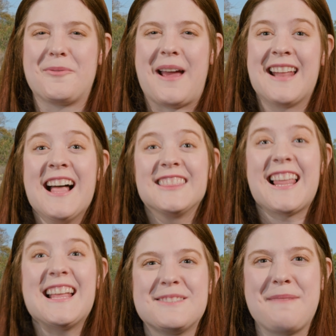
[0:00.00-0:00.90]
thread.
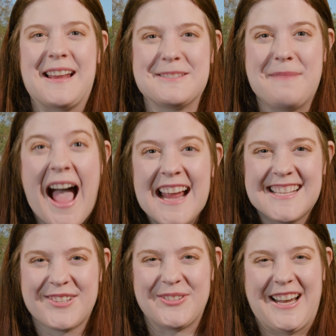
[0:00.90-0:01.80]
Let's make some
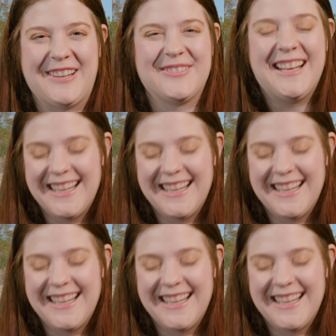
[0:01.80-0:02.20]
ice cream.